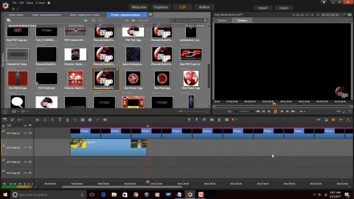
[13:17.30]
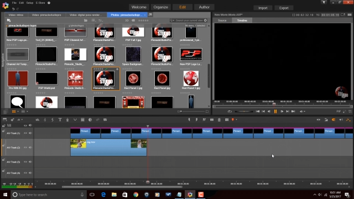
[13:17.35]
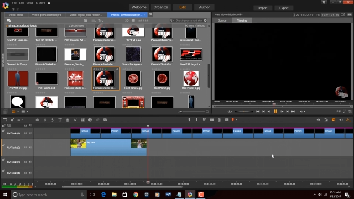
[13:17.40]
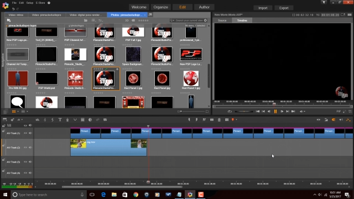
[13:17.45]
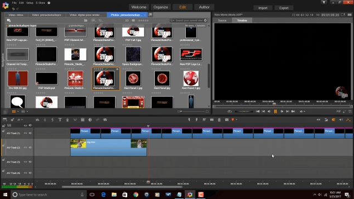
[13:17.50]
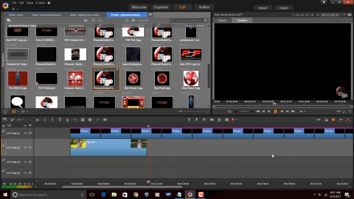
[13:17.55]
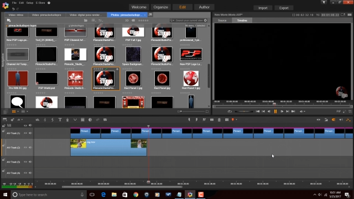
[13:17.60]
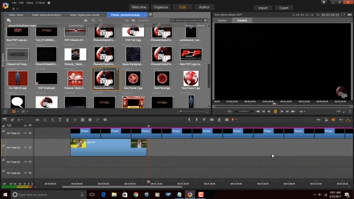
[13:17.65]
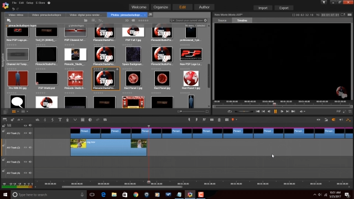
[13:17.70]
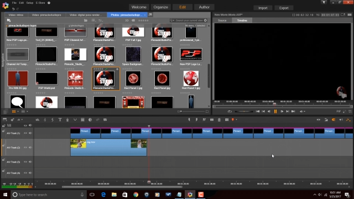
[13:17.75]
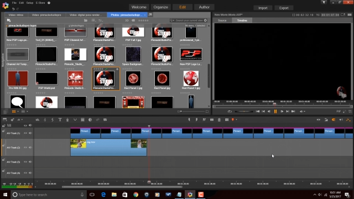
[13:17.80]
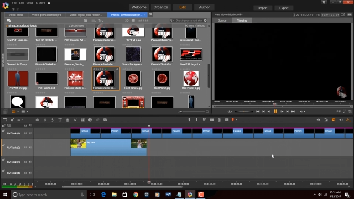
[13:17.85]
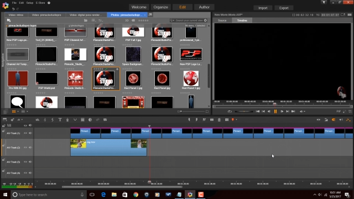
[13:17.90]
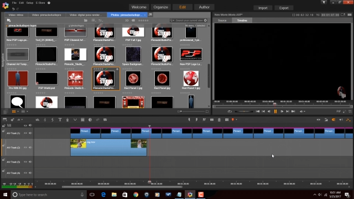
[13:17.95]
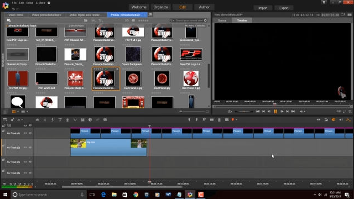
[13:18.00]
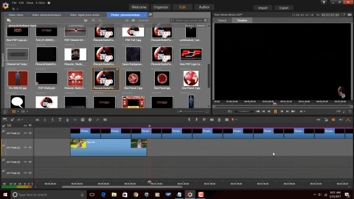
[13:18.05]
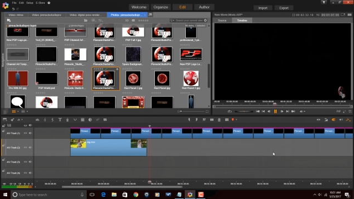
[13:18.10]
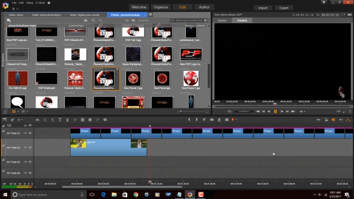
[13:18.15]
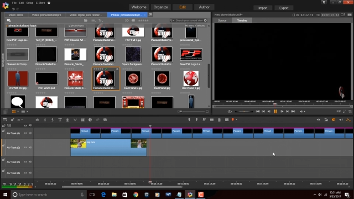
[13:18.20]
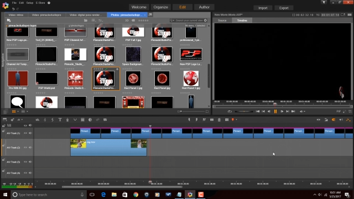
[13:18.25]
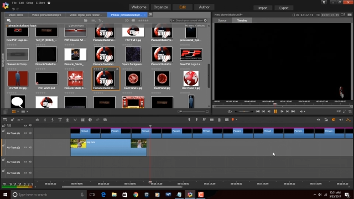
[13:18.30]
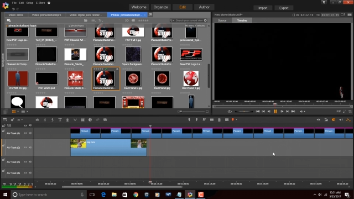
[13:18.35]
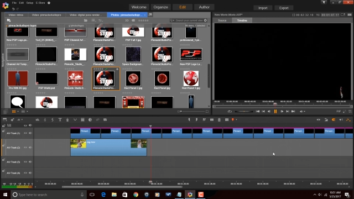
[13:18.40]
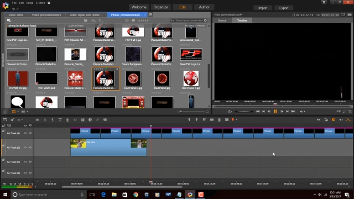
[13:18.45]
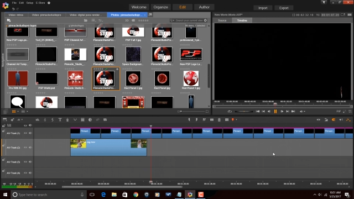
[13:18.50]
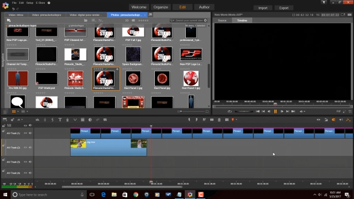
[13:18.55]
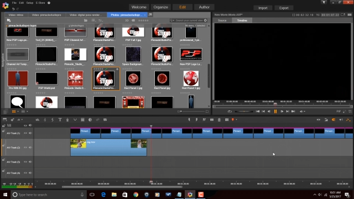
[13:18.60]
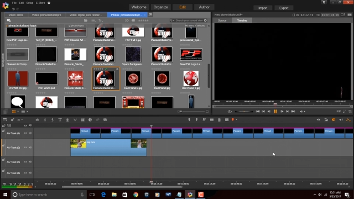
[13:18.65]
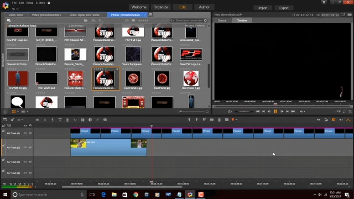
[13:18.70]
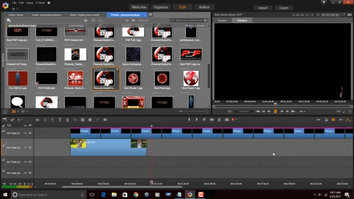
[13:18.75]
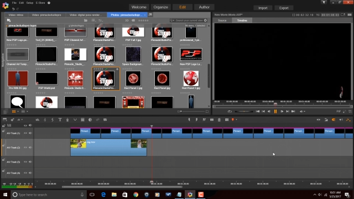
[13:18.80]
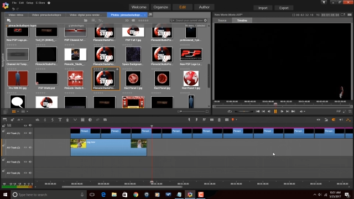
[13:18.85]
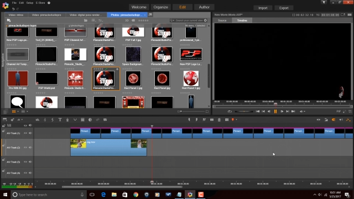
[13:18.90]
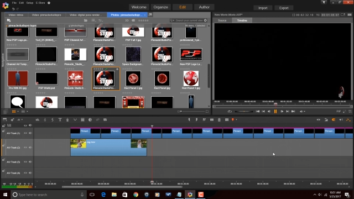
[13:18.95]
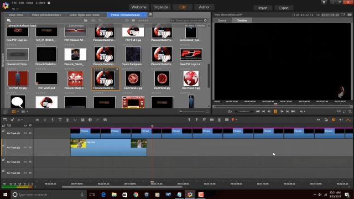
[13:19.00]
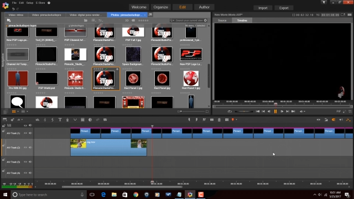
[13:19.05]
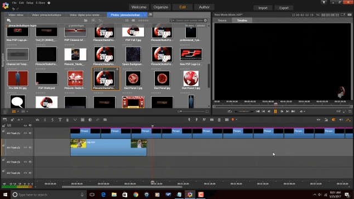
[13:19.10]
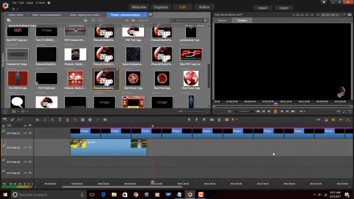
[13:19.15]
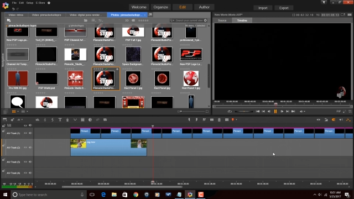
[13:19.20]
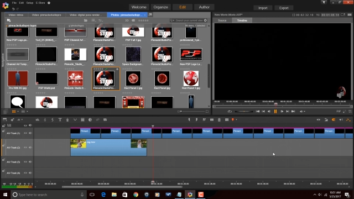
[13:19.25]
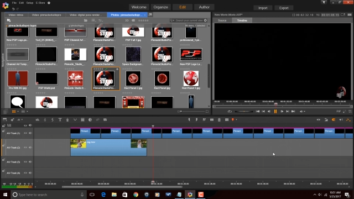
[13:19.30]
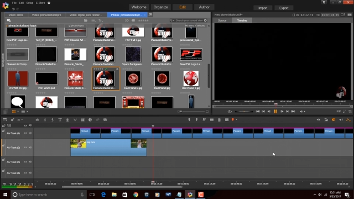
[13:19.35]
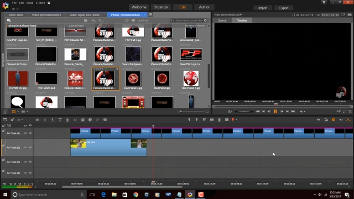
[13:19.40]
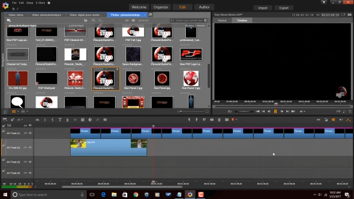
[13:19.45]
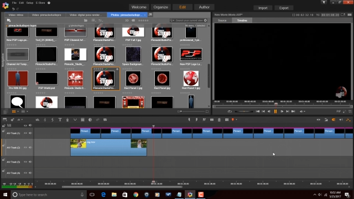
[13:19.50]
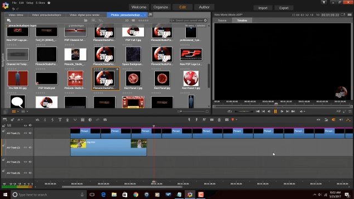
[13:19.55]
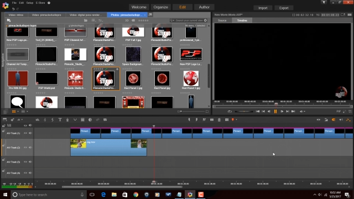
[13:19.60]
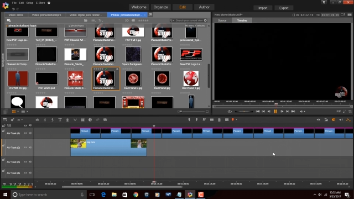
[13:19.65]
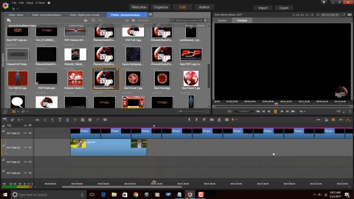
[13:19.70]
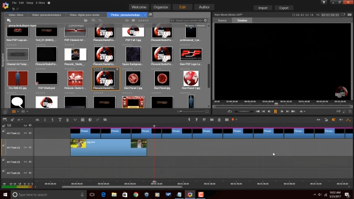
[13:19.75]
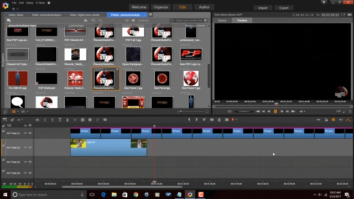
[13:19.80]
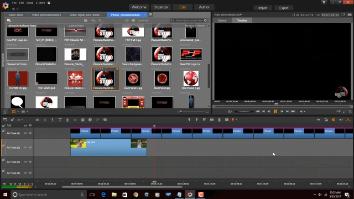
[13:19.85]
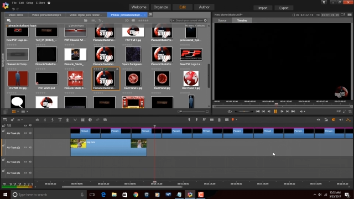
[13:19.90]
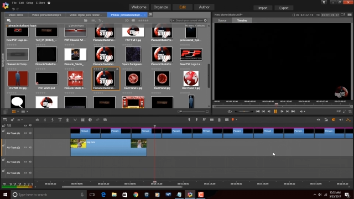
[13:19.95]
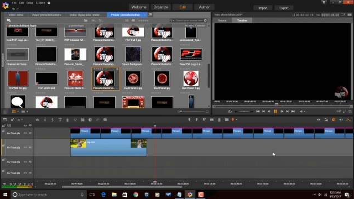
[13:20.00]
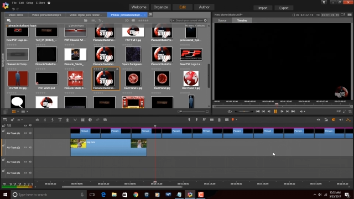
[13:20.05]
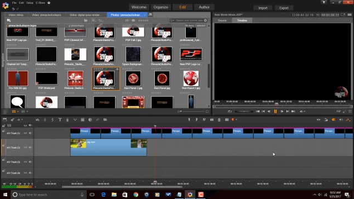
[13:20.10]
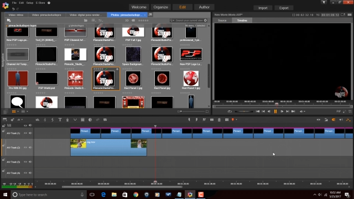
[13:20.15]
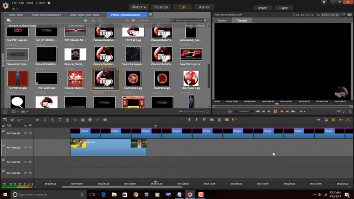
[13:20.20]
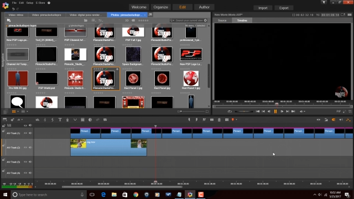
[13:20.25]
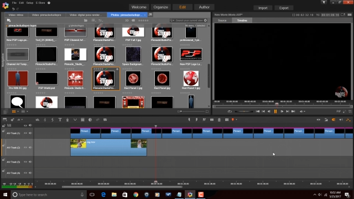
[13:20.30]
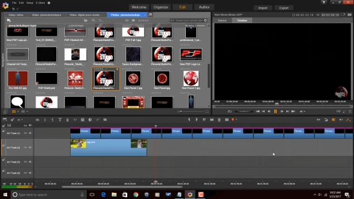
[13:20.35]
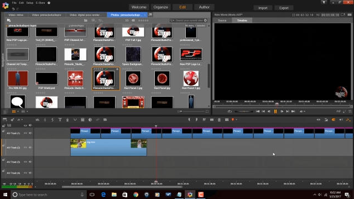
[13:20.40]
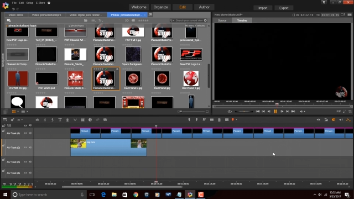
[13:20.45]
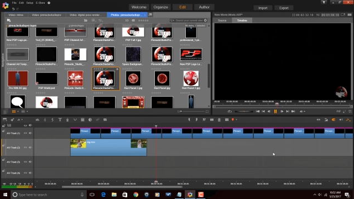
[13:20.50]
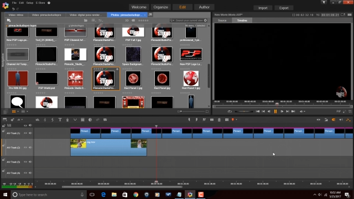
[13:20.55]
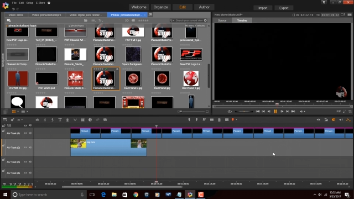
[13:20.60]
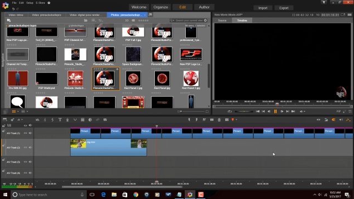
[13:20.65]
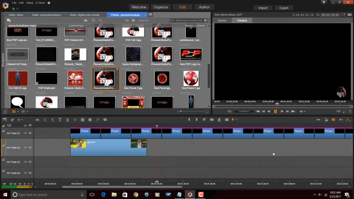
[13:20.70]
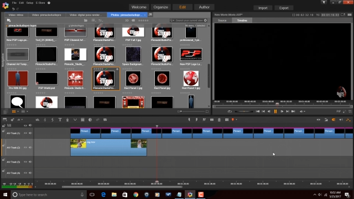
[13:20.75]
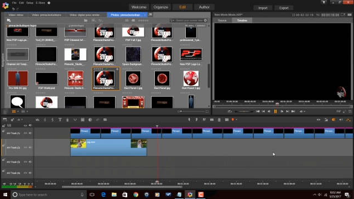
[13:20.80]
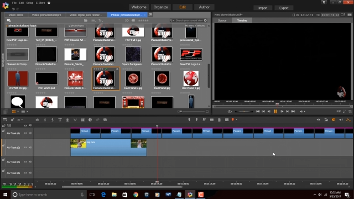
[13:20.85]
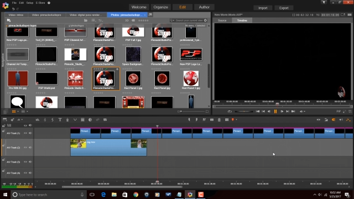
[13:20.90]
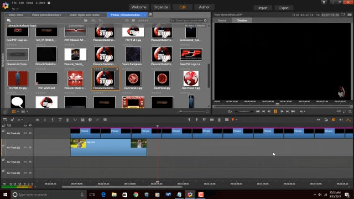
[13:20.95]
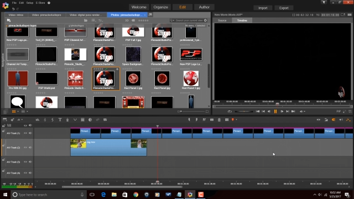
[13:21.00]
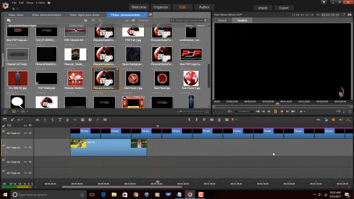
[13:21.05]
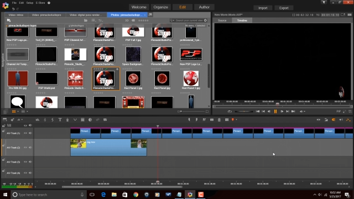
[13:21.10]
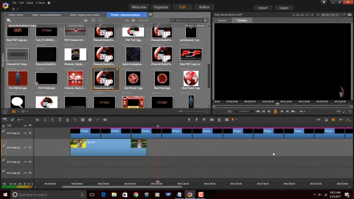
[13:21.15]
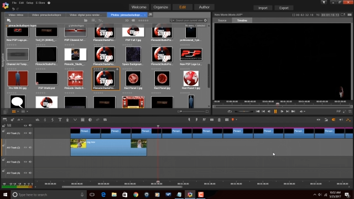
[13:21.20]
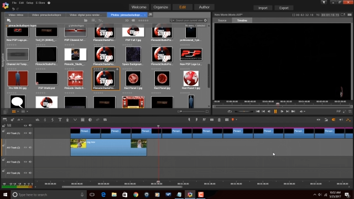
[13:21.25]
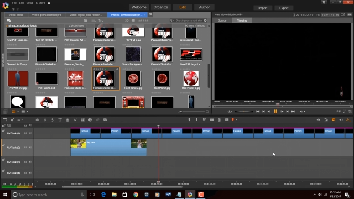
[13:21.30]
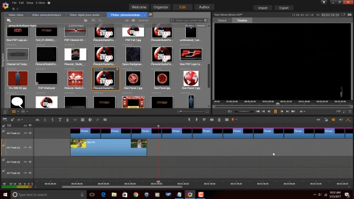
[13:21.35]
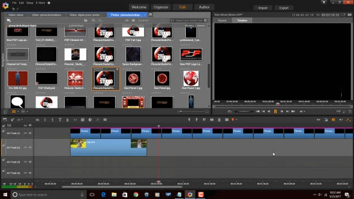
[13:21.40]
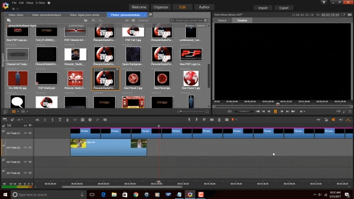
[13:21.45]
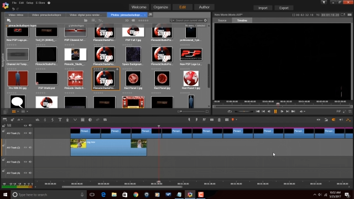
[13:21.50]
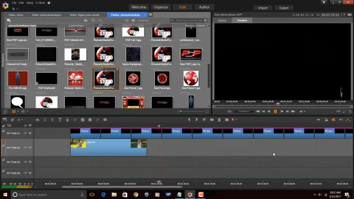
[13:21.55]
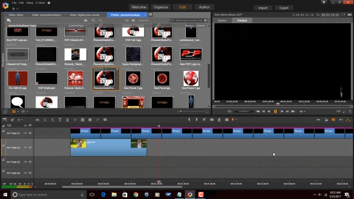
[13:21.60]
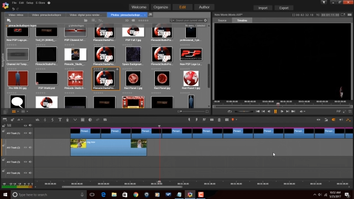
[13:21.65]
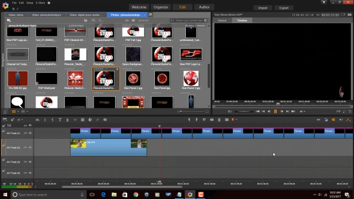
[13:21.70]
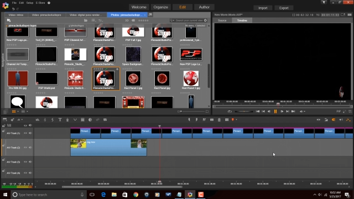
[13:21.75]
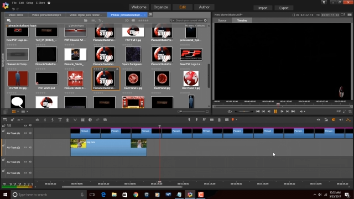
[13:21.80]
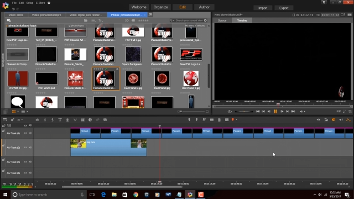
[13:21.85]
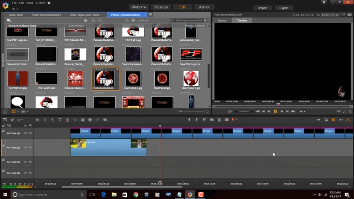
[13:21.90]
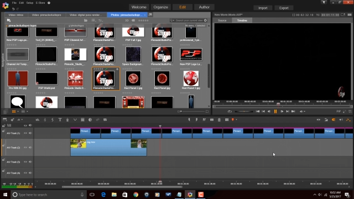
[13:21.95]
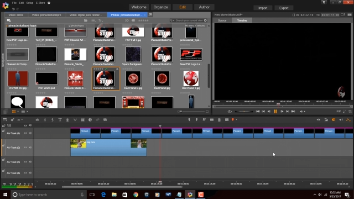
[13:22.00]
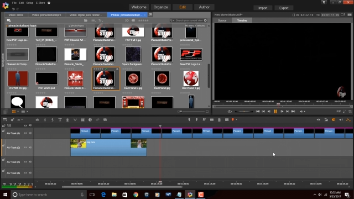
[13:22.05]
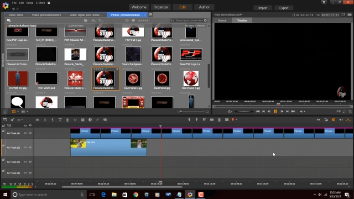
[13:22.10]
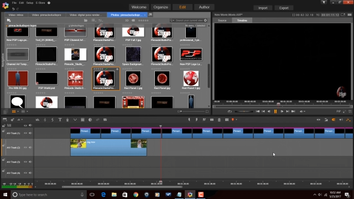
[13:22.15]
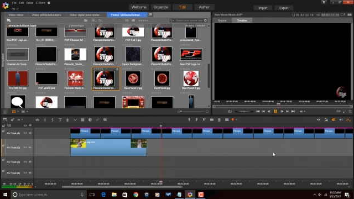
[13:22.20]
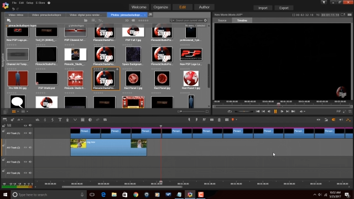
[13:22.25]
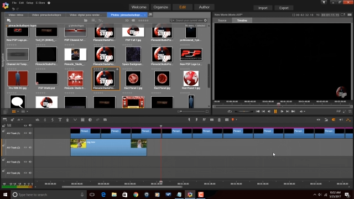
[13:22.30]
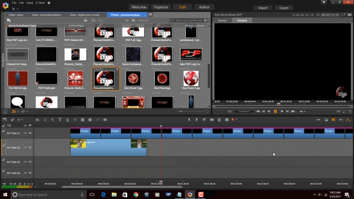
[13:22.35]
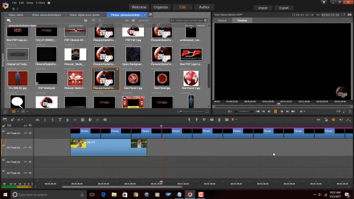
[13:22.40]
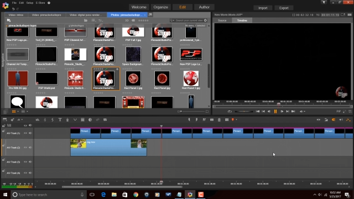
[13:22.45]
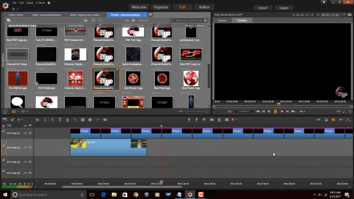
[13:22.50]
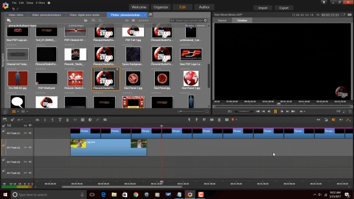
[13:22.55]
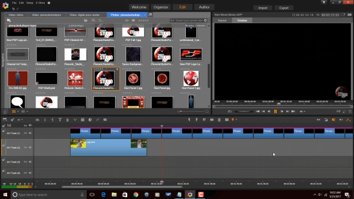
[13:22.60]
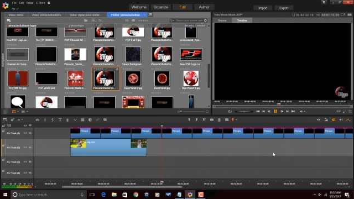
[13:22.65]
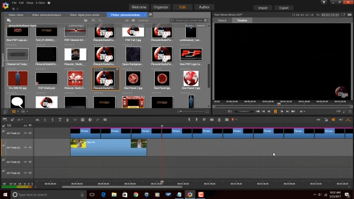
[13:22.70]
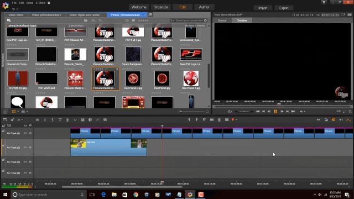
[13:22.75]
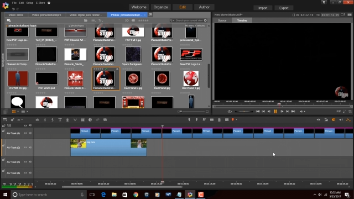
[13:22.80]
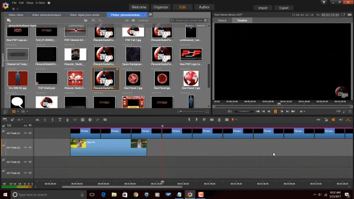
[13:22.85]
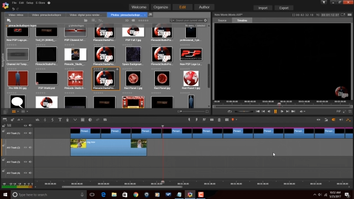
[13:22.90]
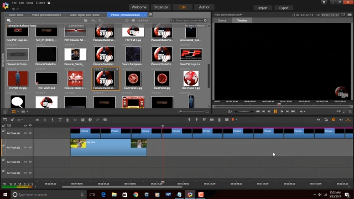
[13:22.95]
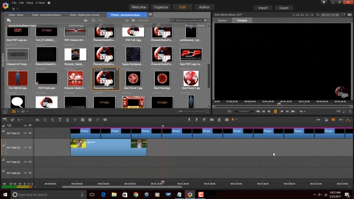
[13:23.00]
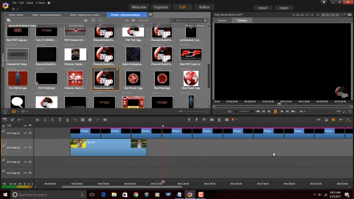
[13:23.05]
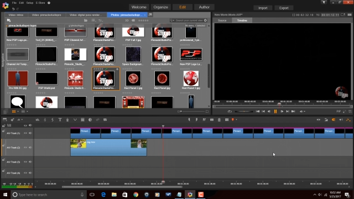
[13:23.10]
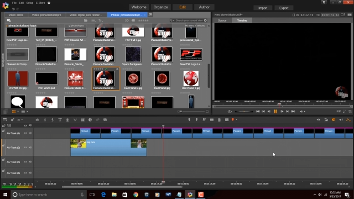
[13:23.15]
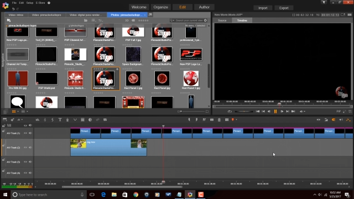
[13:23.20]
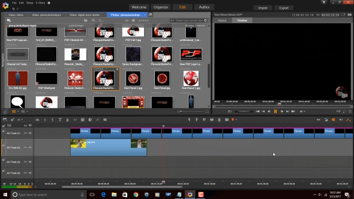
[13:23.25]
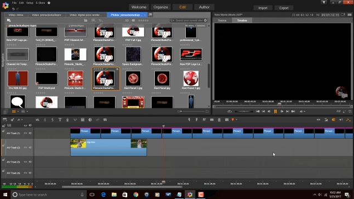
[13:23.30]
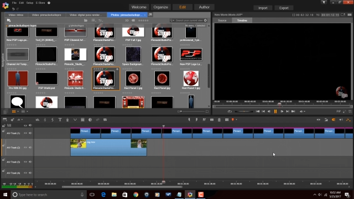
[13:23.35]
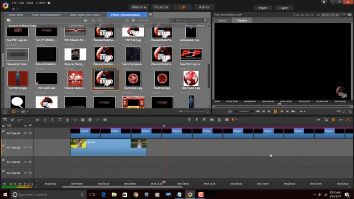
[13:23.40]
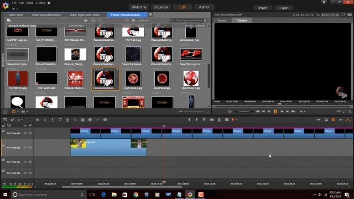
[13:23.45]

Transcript: (no speaker visible)